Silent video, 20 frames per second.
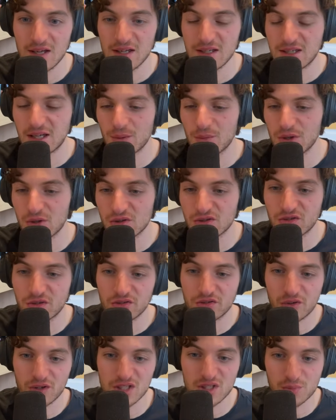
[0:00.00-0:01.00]
It can be useful
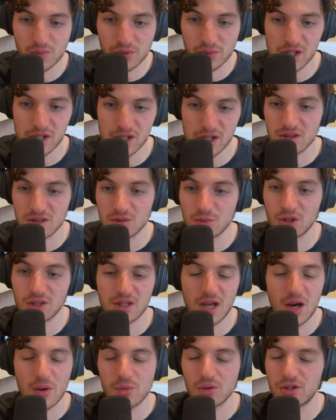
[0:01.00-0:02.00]
for inspiration,
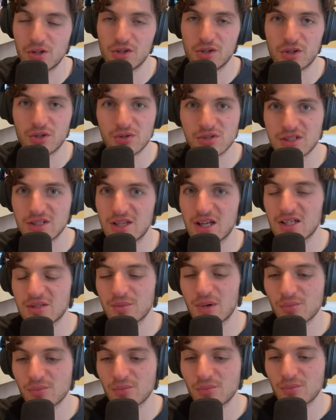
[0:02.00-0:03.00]
but I wouldn't use it as
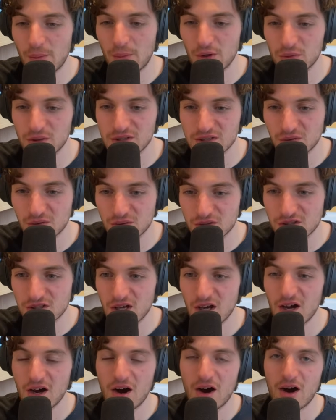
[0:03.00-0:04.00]
my primary source
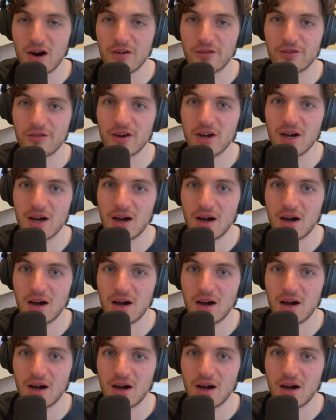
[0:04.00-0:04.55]
of